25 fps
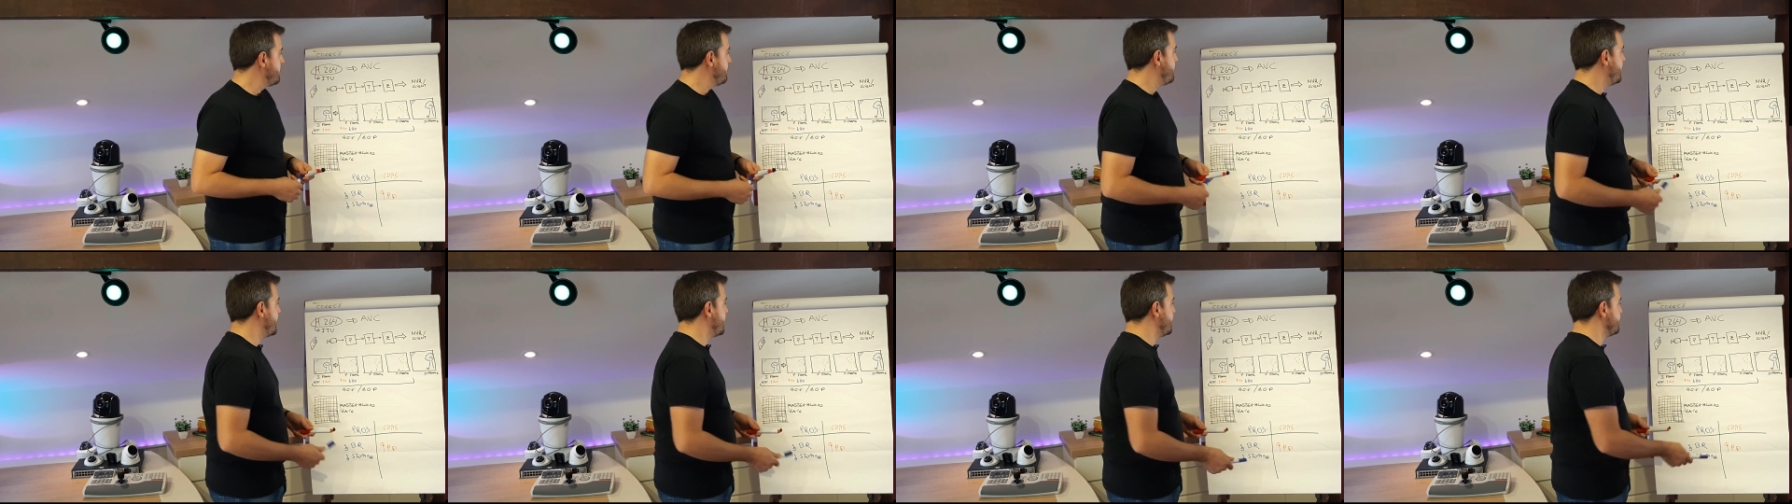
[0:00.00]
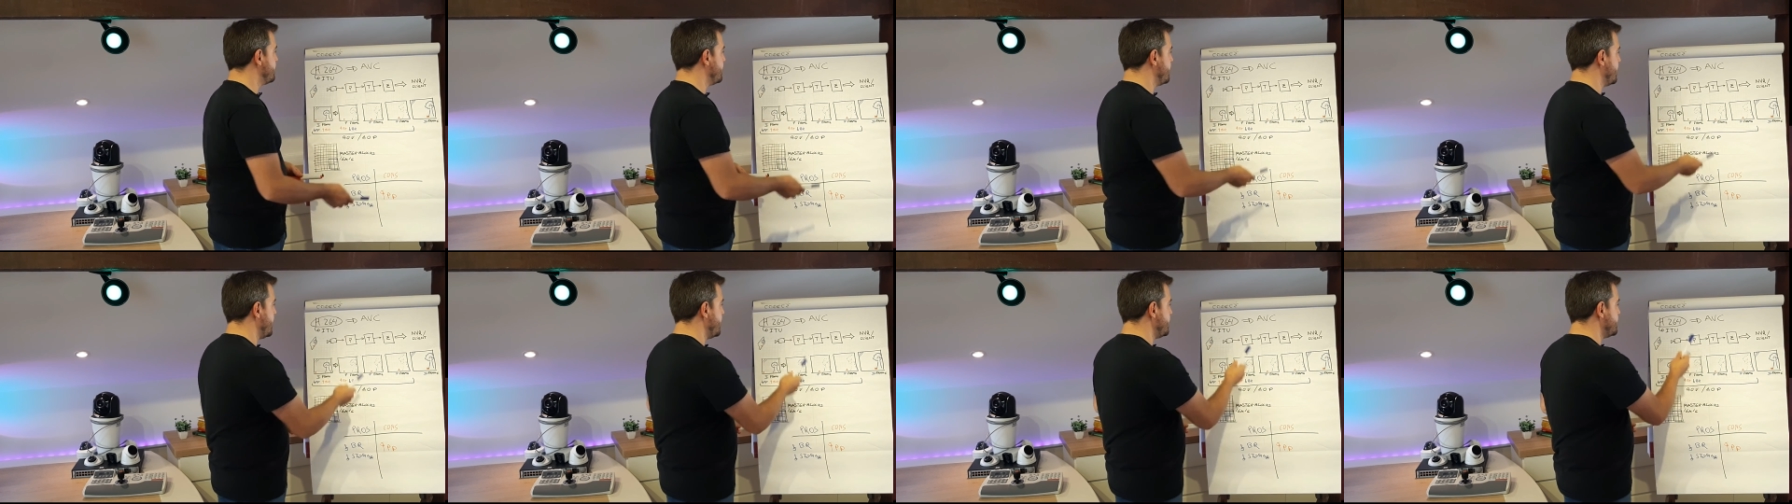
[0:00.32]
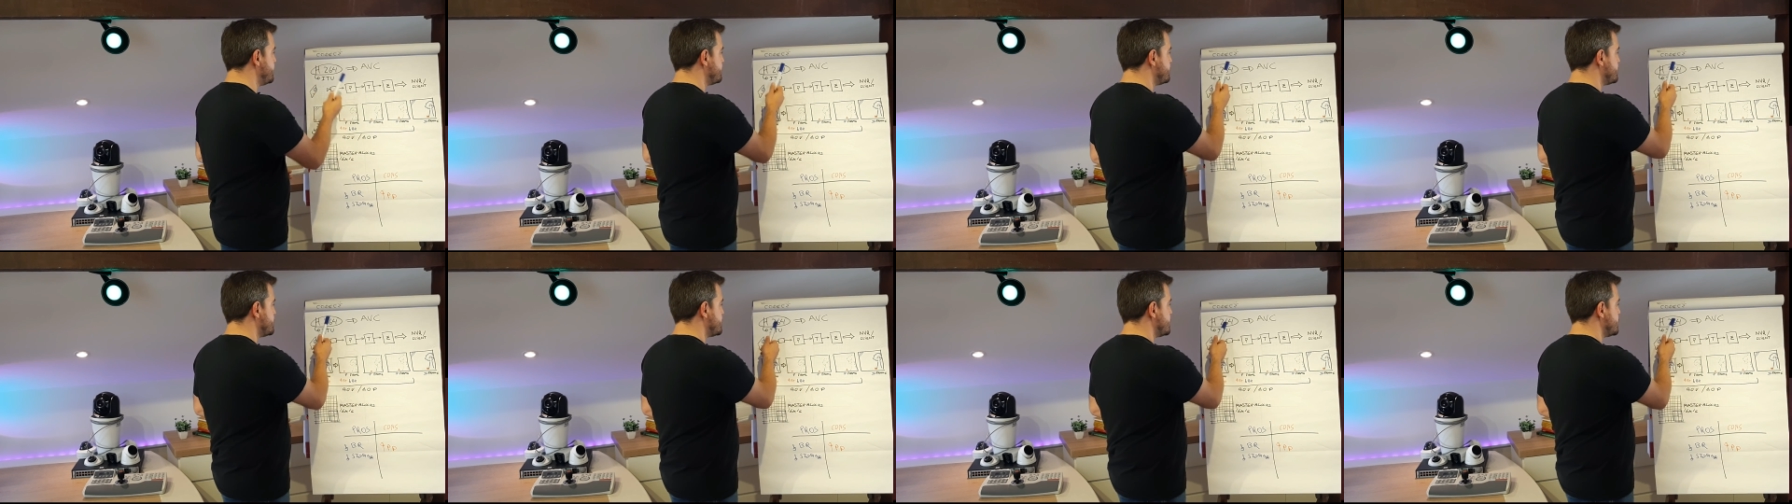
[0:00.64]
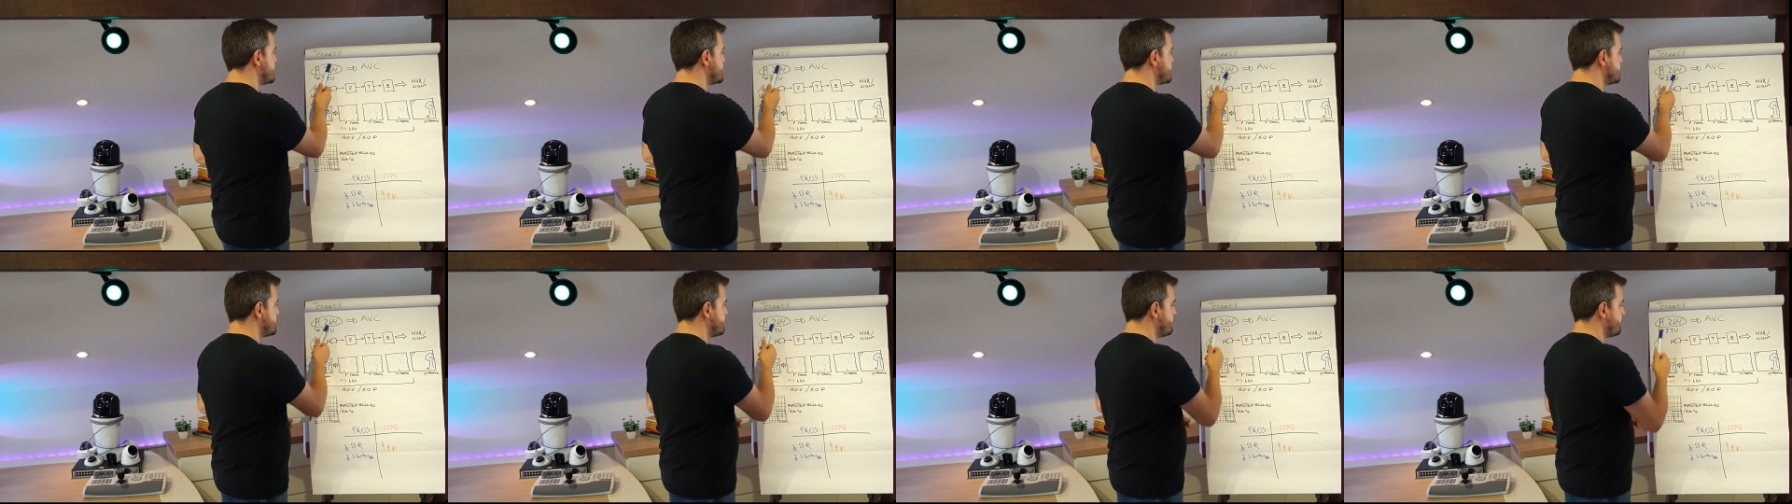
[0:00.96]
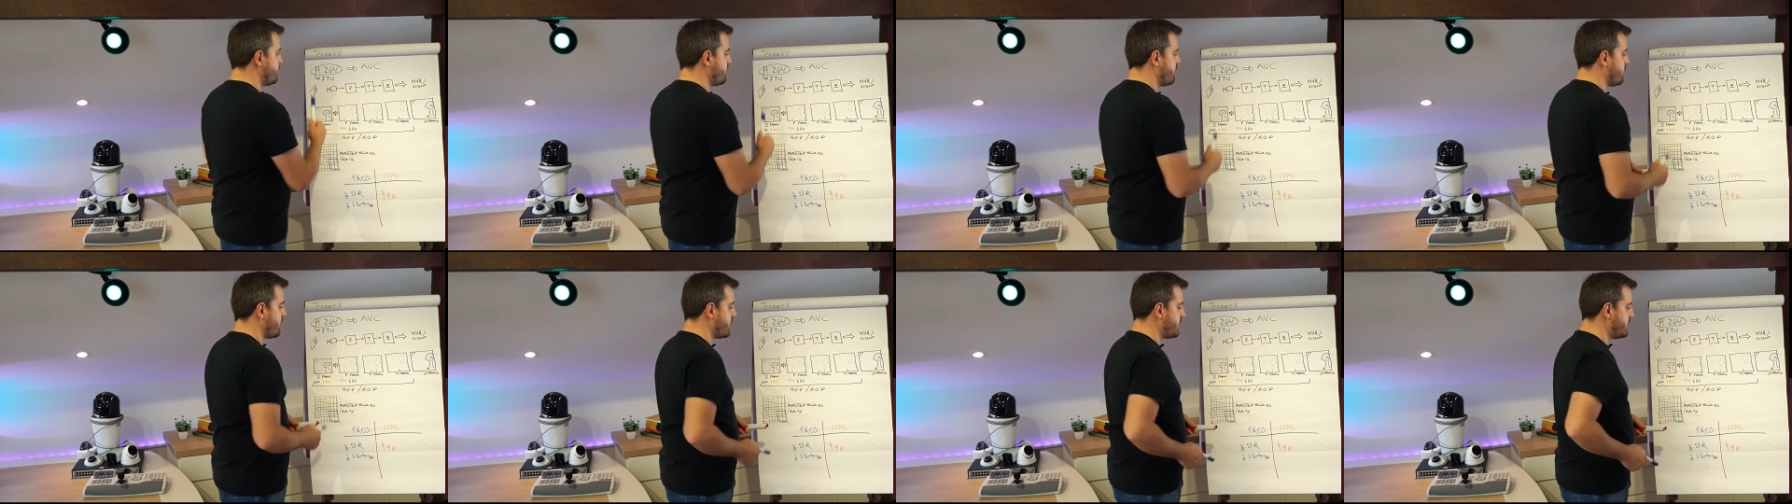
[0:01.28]
but in the
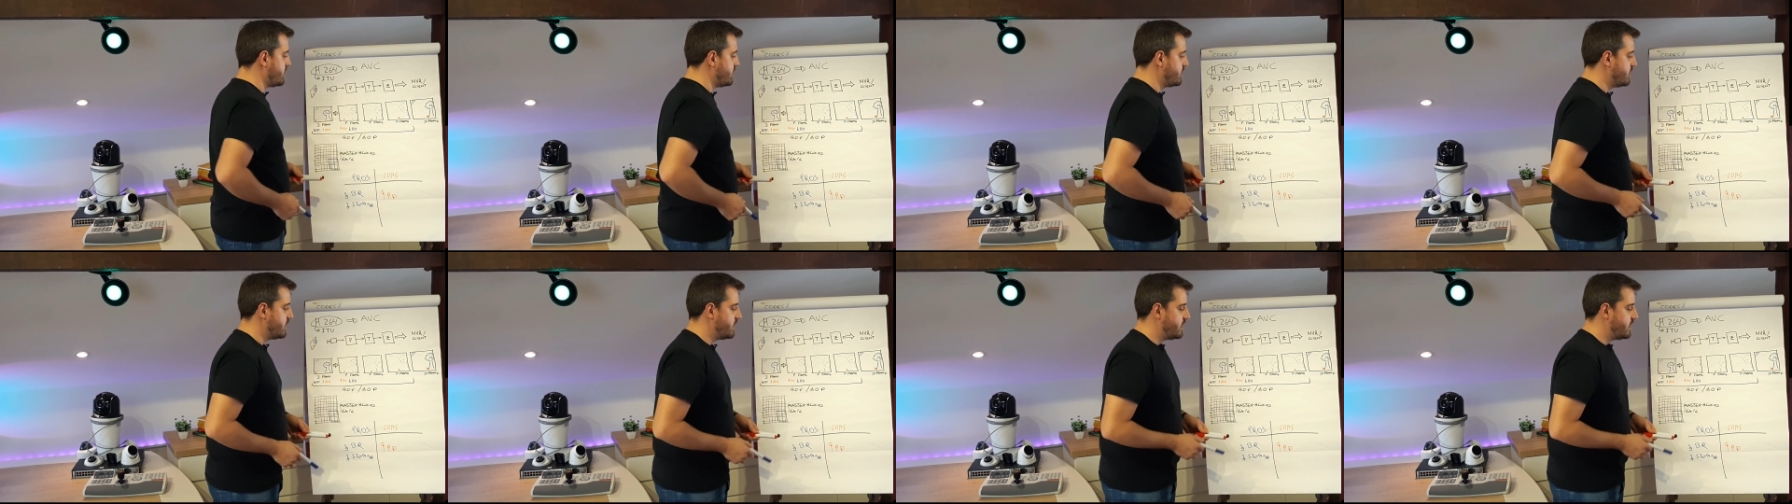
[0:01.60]
H.264